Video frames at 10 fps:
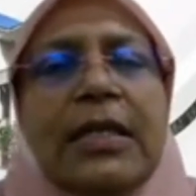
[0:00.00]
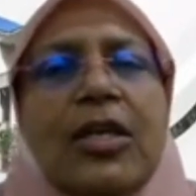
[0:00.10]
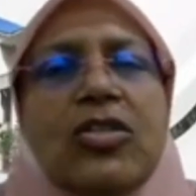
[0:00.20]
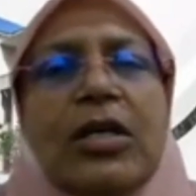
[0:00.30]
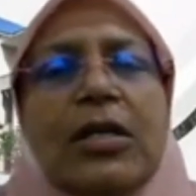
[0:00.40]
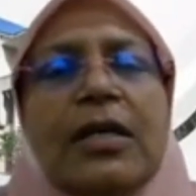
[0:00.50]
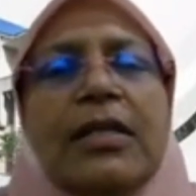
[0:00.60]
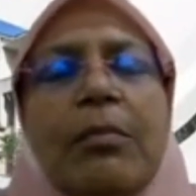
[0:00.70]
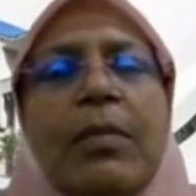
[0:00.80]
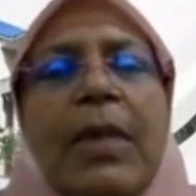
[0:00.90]

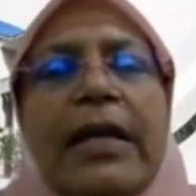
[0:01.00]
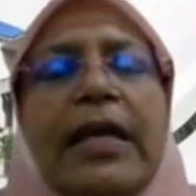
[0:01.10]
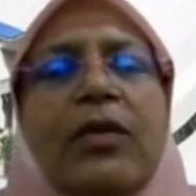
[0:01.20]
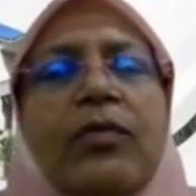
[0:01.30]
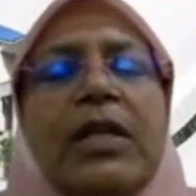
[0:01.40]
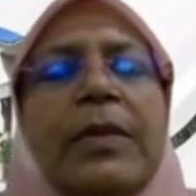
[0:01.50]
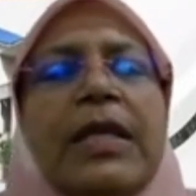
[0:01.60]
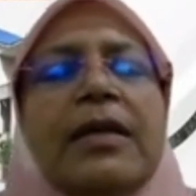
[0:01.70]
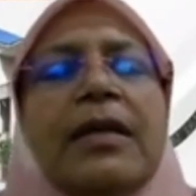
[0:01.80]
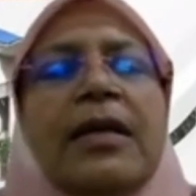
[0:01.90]
inshallah, the market will be
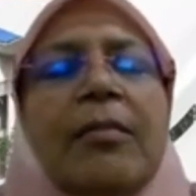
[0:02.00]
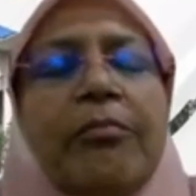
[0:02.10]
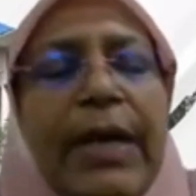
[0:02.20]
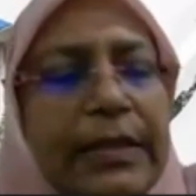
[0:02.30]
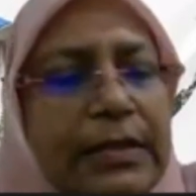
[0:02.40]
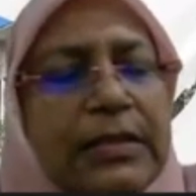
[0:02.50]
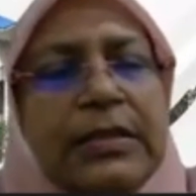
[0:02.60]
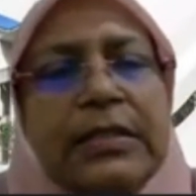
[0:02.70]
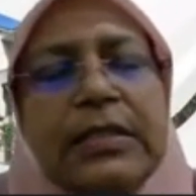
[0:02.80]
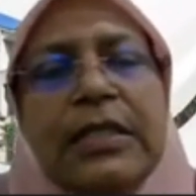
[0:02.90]
the
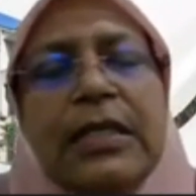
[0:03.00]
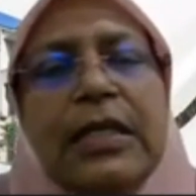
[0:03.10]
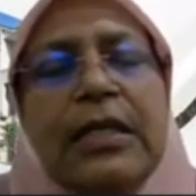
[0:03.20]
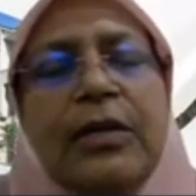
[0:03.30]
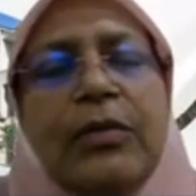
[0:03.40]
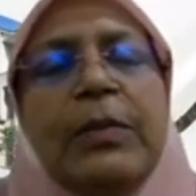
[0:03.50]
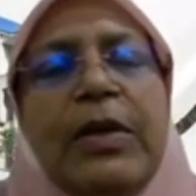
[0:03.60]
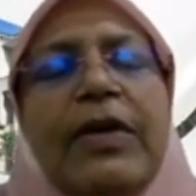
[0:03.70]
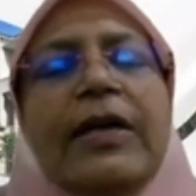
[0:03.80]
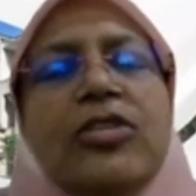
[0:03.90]
best, will
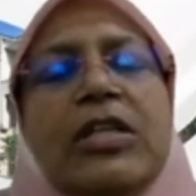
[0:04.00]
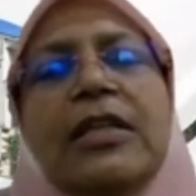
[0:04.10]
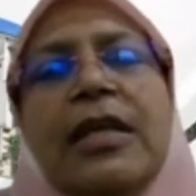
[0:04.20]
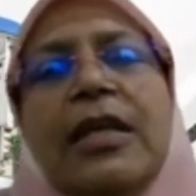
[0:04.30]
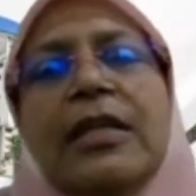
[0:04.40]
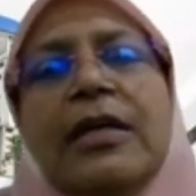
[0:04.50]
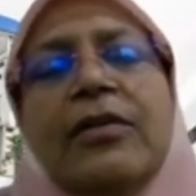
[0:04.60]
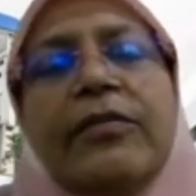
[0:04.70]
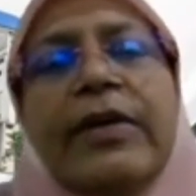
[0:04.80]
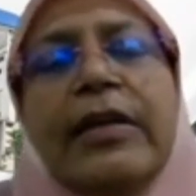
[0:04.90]
be functioning in
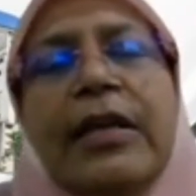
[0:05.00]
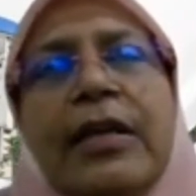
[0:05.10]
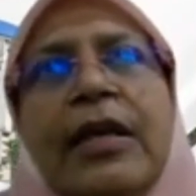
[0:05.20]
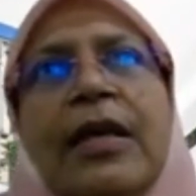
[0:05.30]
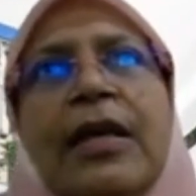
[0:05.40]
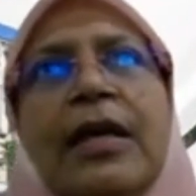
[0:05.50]
a very,